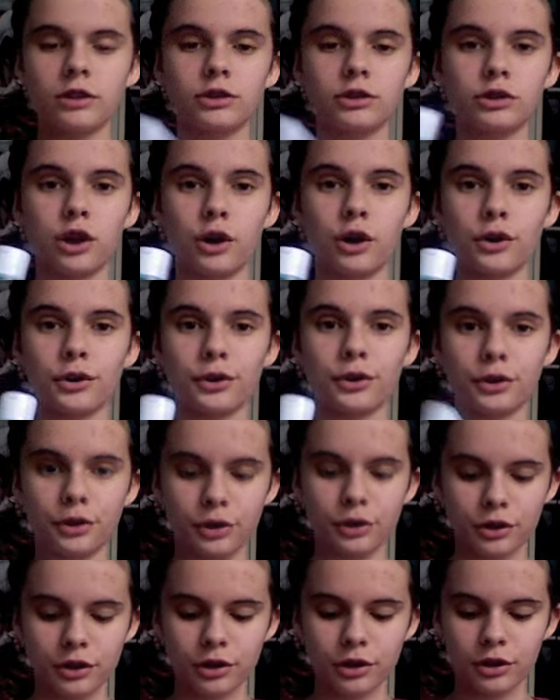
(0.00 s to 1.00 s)

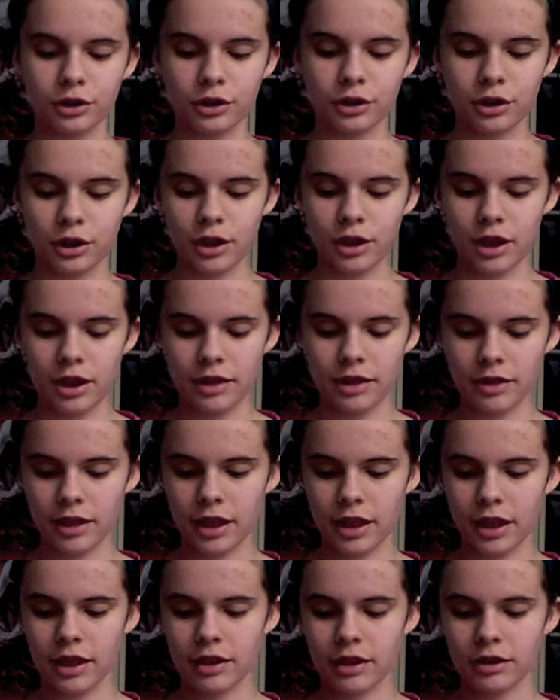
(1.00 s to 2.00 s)
tone, and
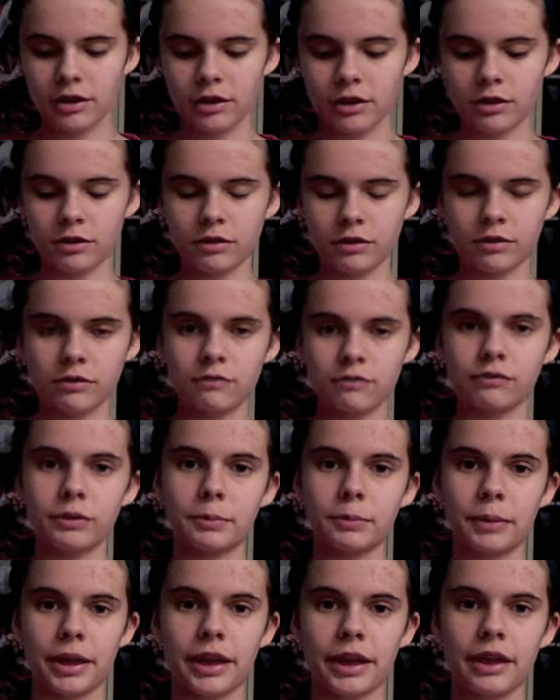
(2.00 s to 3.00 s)
then
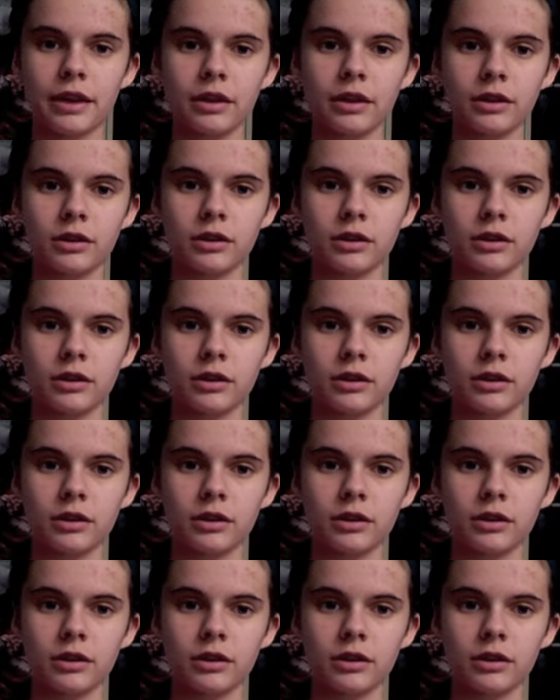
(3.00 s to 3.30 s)
repair.